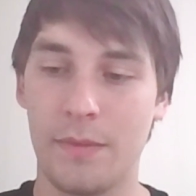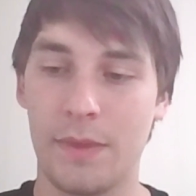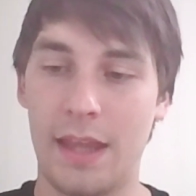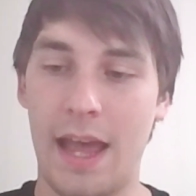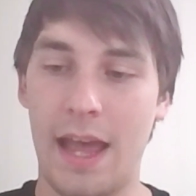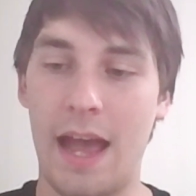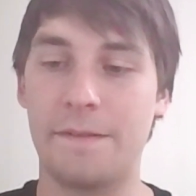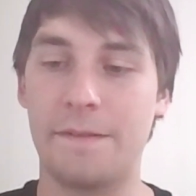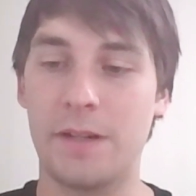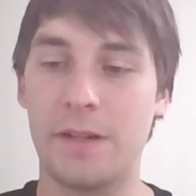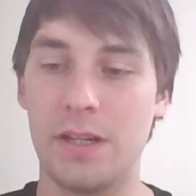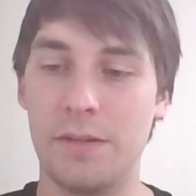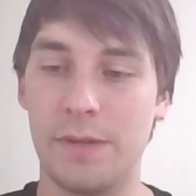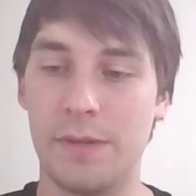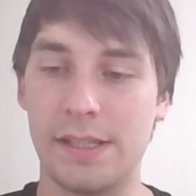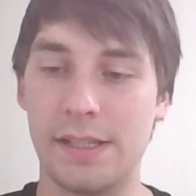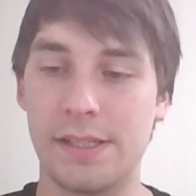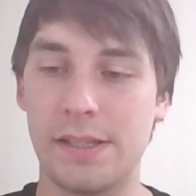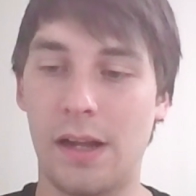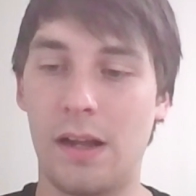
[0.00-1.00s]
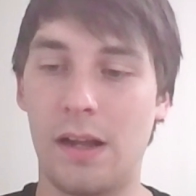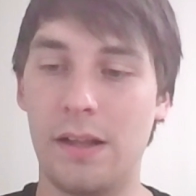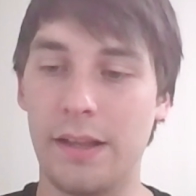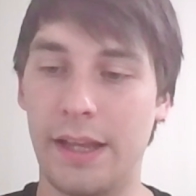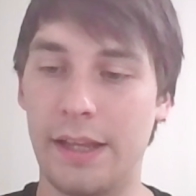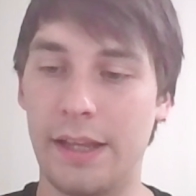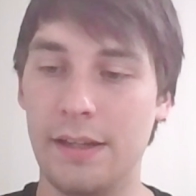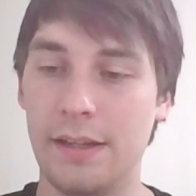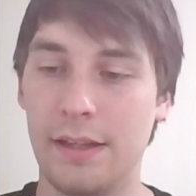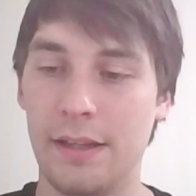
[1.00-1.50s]
after you install
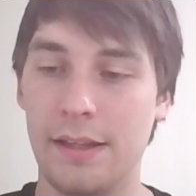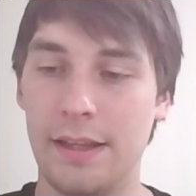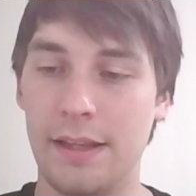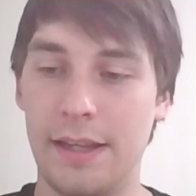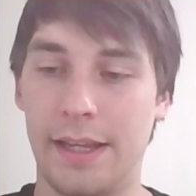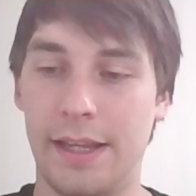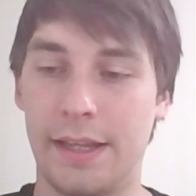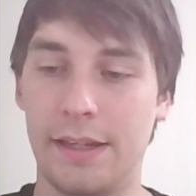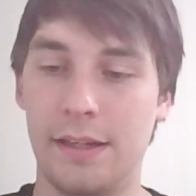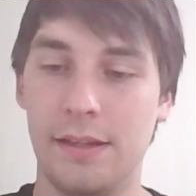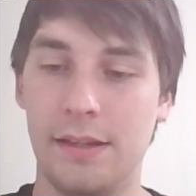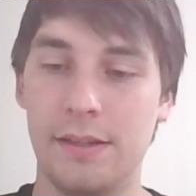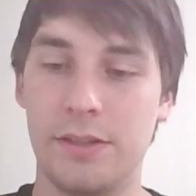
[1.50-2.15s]
it, it